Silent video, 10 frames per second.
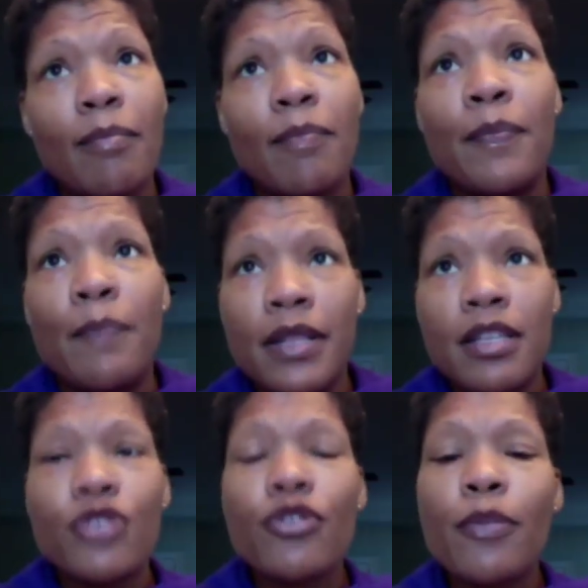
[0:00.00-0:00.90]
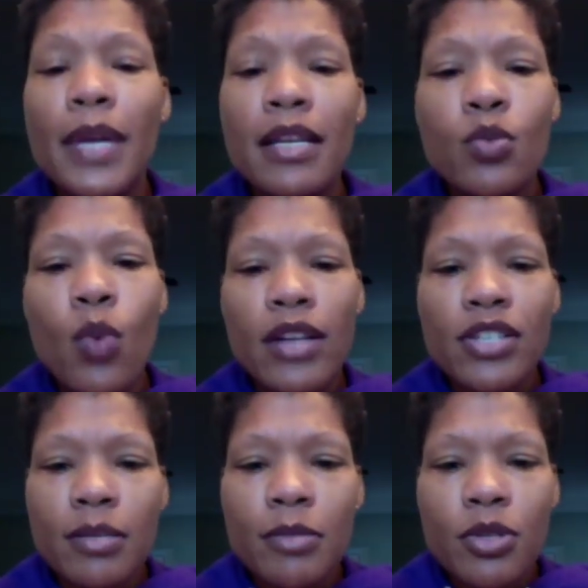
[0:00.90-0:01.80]
But the Europeans watching
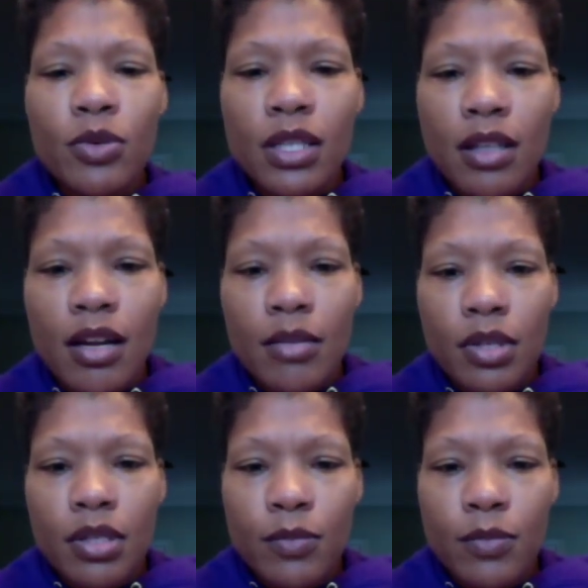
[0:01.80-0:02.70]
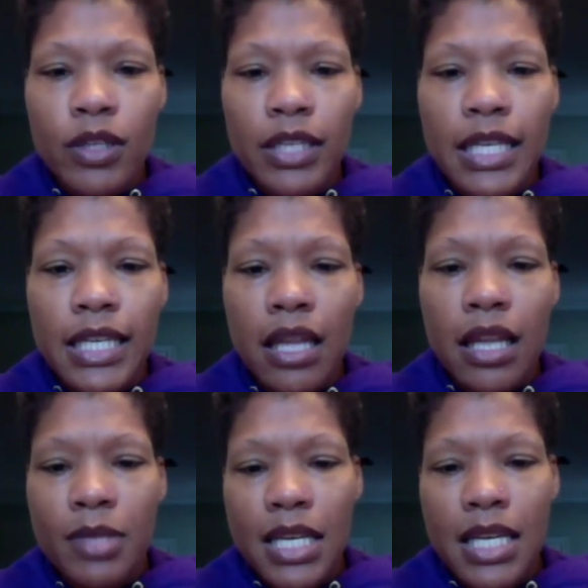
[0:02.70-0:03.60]
them do it thought it was really
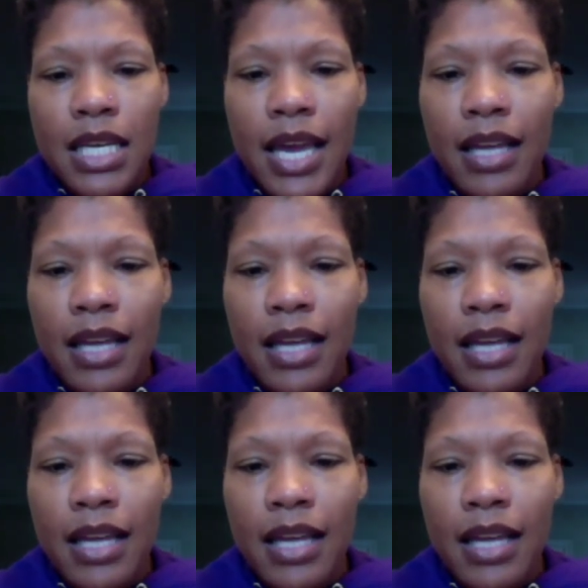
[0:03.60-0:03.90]
clumsy